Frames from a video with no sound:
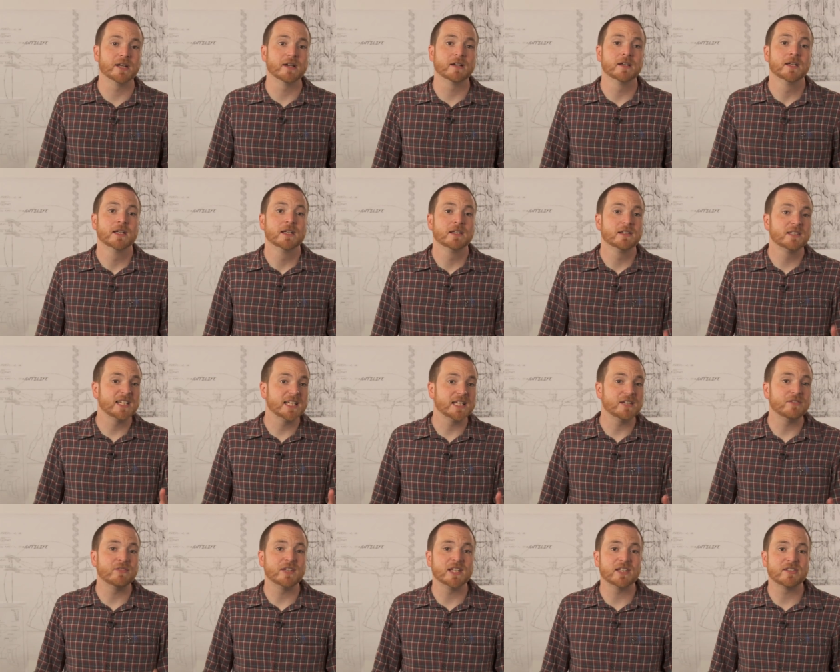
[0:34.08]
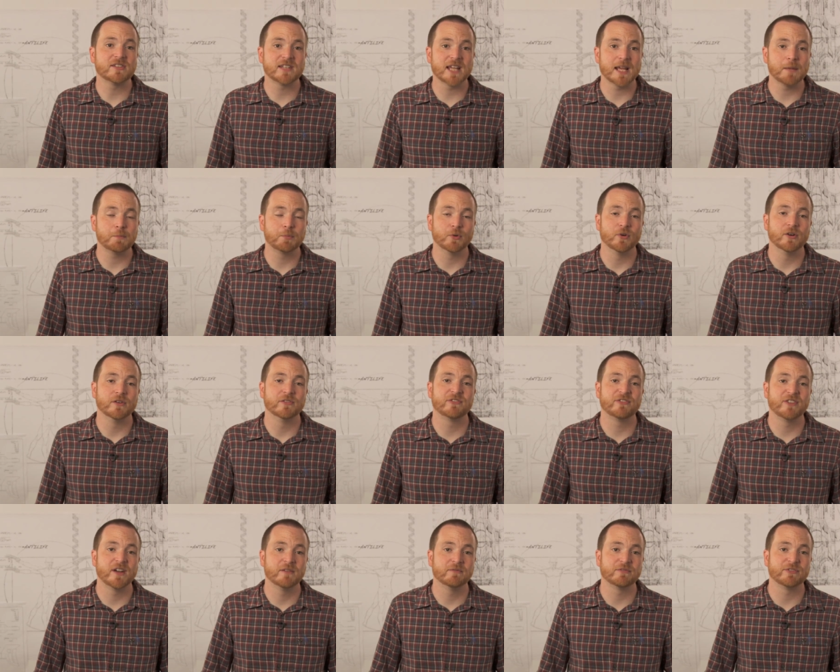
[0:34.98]
a T V staple of
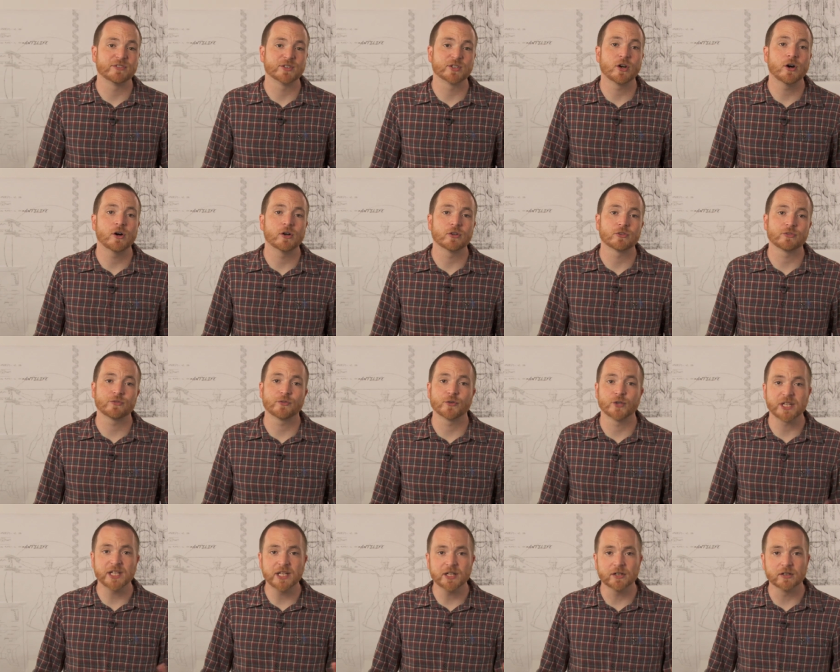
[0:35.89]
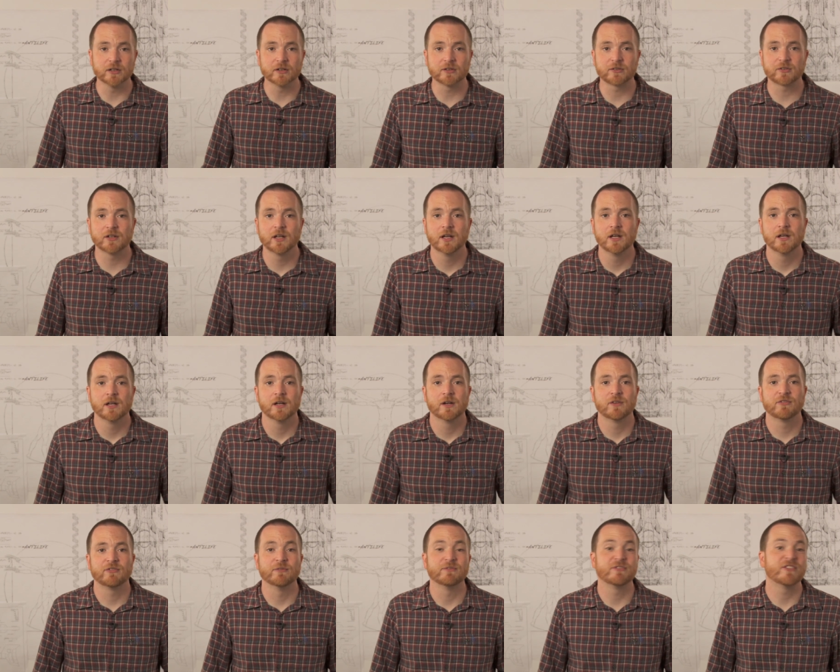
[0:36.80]
femme fatales for years, from